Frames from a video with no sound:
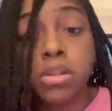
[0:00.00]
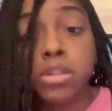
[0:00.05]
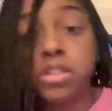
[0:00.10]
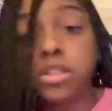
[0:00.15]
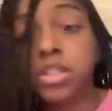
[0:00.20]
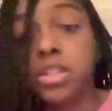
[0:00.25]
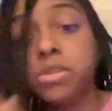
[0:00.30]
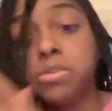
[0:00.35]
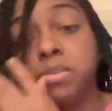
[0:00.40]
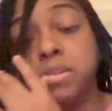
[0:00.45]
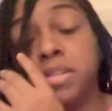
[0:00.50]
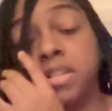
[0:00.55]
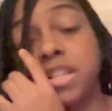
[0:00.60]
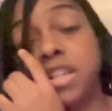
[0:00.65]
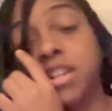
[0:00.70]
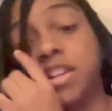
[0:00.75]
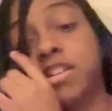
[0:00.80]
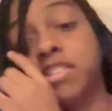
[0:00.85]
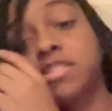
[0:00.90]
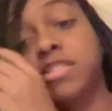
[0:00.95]
She was
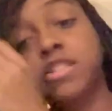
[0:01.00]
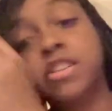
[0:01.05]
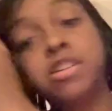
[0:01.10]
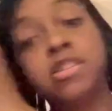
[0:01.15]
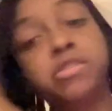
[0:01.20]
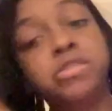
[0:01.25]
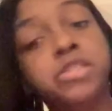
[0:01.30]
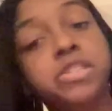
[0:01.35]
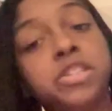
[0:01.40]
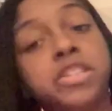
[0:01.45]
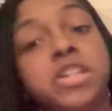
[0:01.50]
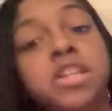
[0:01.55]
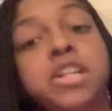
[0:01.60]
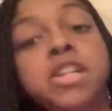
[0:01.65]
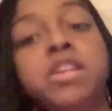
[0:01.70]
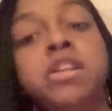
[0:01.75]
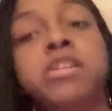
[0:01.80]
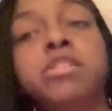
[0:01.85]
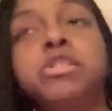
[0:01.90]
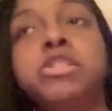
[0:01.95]
sick herself. She
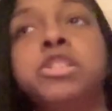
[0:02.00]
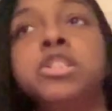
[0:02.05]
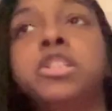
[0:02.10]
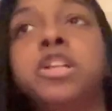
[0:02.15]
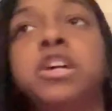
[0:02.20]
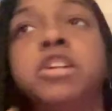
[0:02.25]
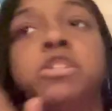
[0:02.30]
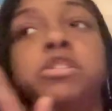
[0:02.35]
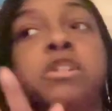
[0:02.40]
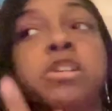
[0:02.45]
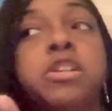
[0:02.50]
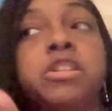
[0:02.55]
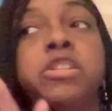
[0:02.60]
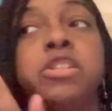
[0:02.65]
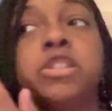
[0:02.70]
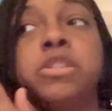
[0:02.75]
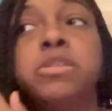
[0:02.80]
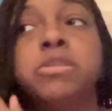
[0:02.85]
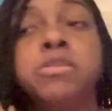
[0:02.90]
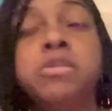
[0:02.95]
didn't know. She thought
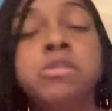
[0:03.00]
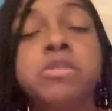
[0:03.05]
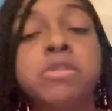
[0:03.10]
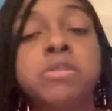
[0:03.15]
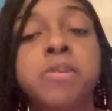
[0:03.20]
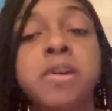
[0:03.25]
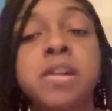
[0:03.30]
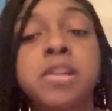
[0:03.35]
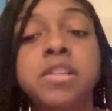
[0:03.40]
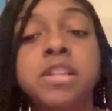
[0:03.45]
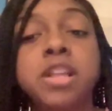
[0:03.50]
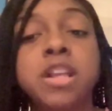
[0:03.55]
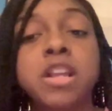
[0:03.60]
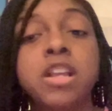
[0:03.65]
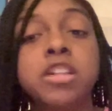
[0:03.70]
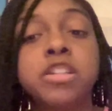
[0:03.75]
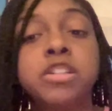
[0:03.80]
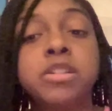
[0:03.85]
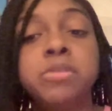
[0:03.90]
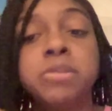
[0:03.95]
she was doing the right
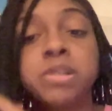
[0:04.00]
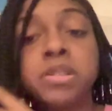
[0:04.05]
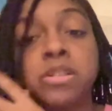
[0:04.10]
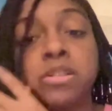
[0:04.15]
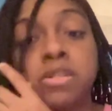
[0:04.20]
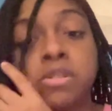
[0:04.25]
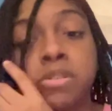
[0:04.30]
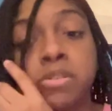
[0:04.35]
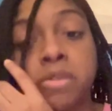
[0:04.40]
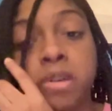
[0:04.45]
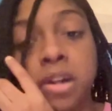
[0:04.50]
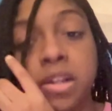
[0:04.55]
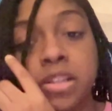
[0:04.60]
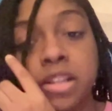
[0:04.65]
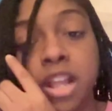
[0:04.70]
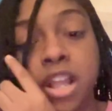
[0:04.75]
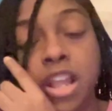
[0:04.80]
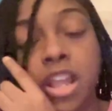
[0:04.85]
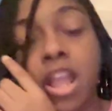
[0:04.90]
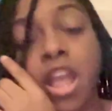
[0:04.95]
thing. She wasn't doing the right
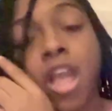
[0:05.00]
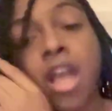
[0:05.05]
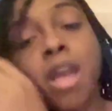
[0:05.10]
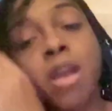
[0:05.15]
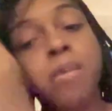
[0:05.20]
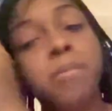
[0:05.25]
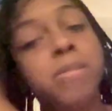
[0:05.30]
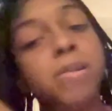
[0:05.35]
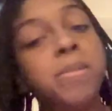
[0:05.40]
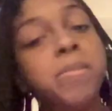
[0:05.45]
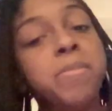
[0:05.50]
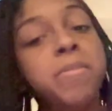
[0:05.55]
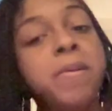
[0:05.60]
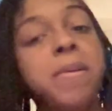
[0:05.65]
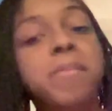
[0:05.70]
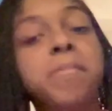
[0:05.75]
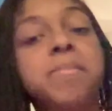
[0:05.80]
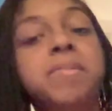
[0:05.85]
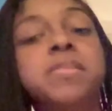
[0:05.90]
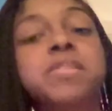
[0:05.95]
thing. People
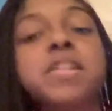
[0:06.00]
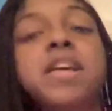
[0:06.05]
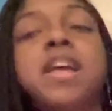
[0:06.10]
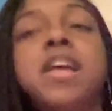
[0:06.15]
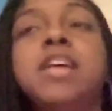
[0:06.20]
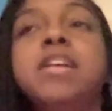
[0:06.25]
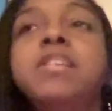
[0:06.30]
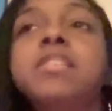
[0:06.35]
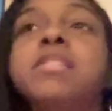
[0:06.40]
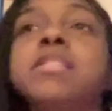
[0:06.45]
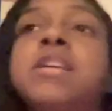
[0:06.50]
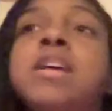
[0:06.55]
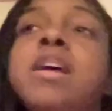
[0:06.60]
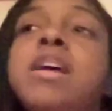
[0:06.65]
make mistakes.